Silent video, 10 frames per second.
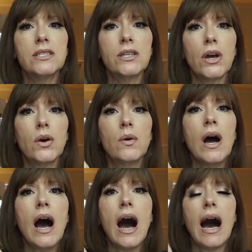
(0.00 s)
so
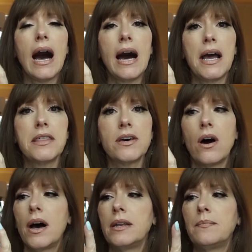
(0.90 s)
I
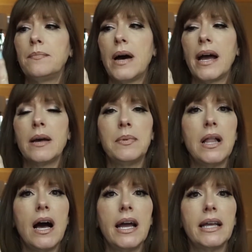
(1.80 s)
thought by
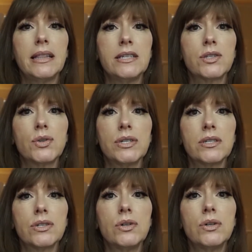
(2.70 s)
applying these
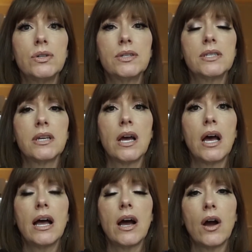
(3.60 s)
crystals
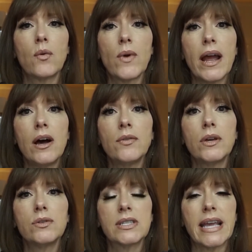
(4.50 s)
around
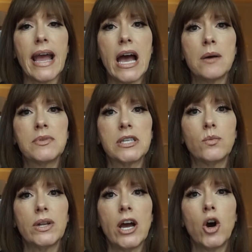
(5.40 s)
those gaps, it
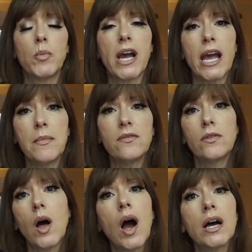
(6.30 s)
would help
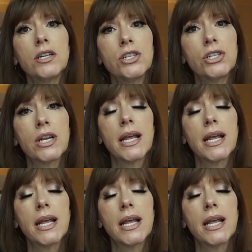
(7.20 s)
camouflage.